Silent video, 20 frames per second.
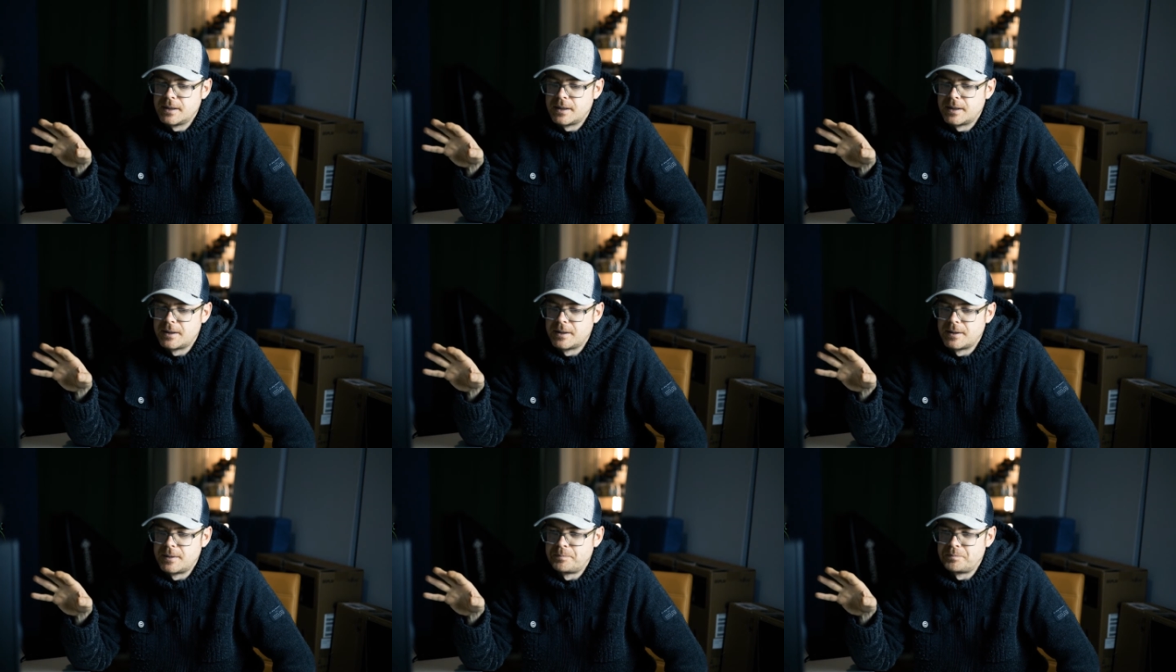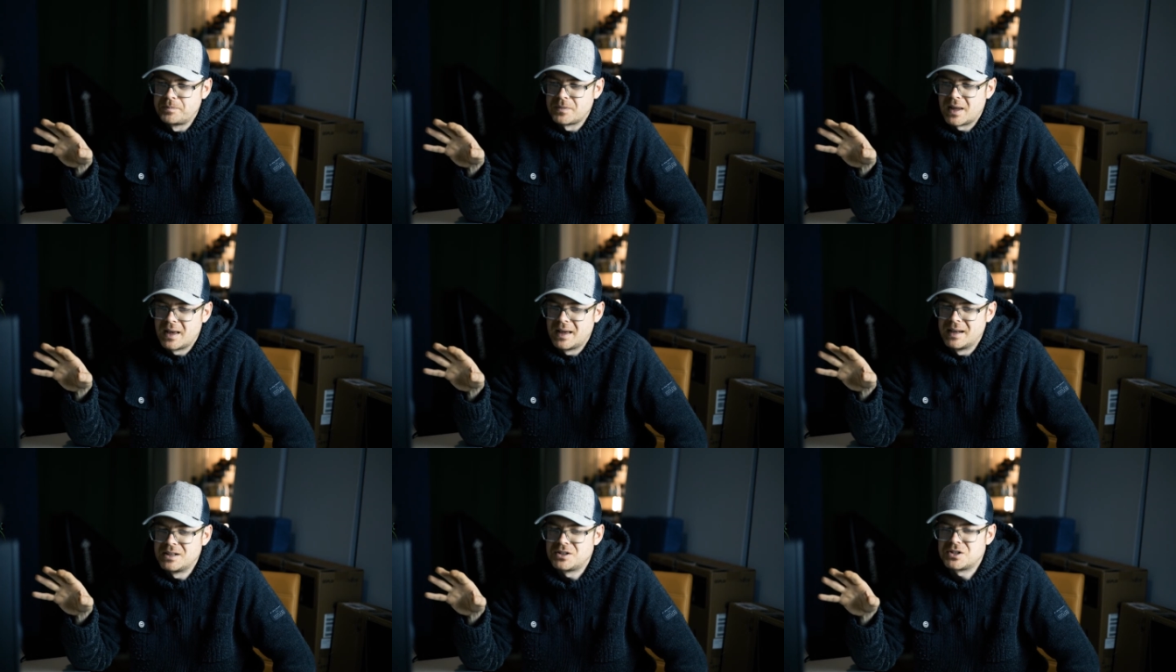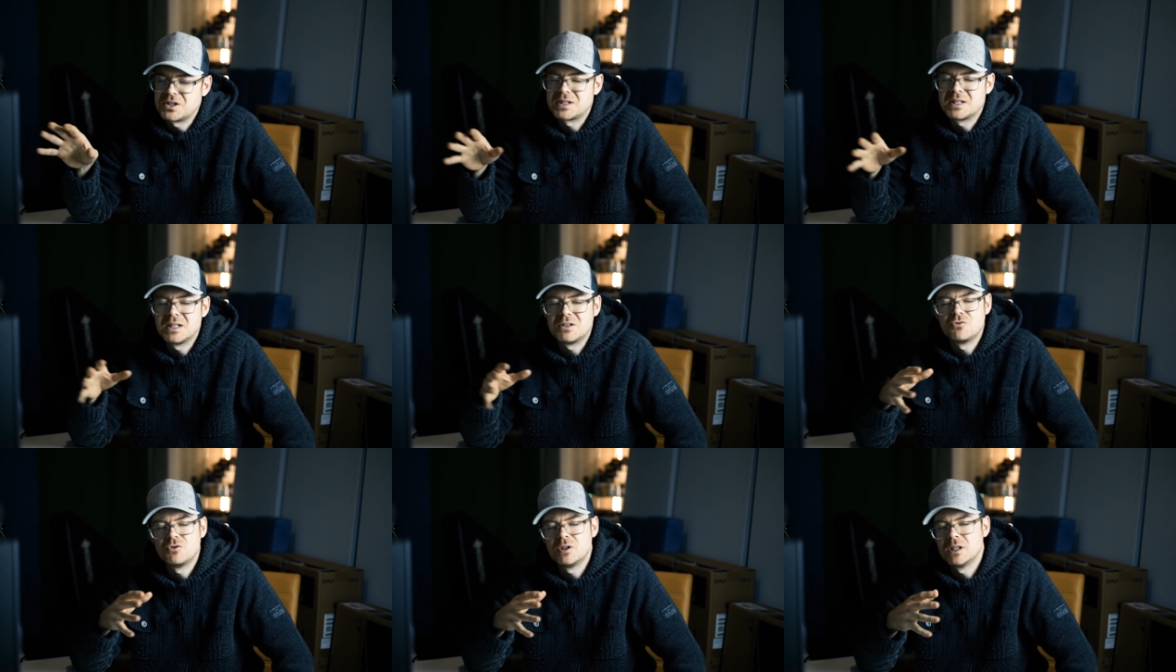and it just
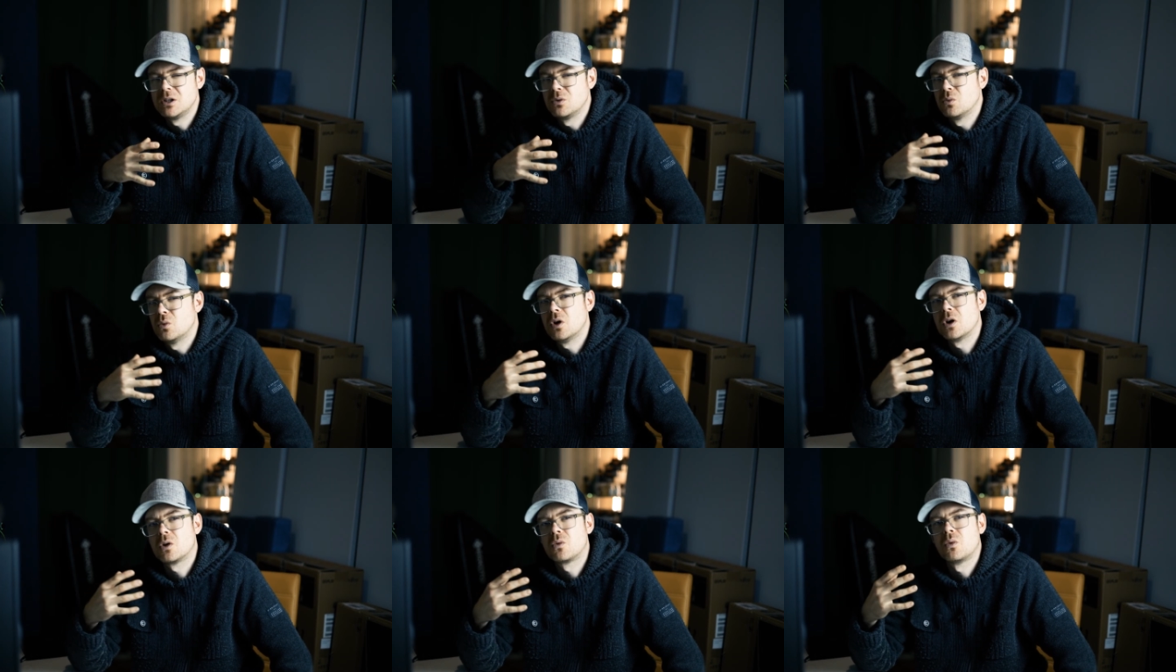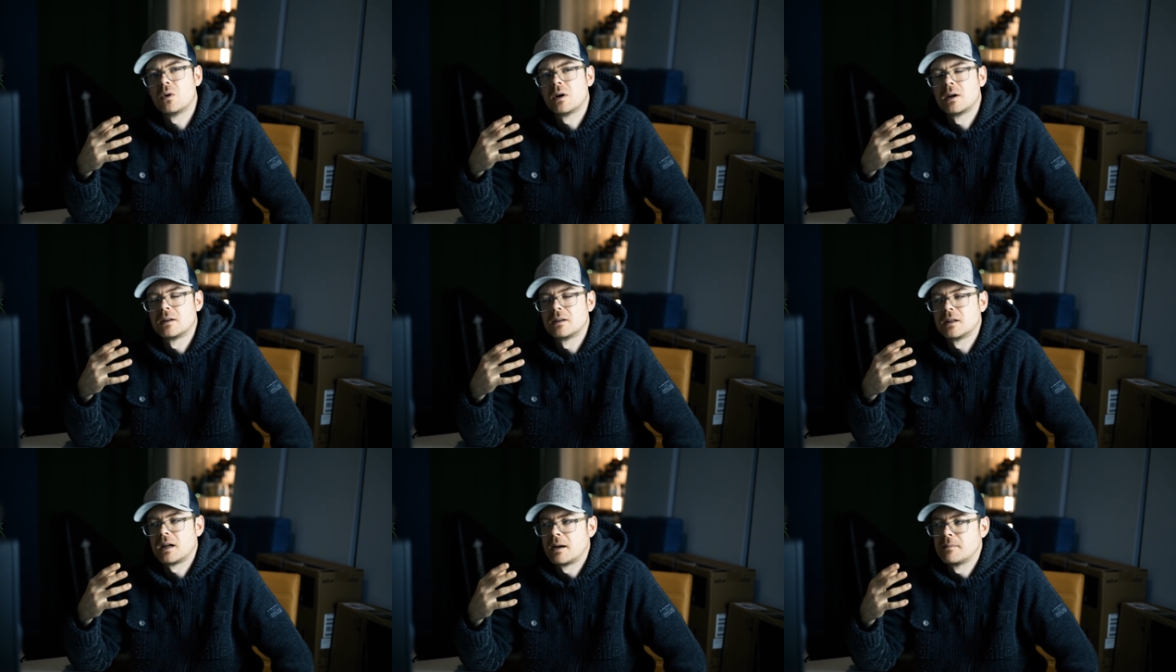didn't really work well.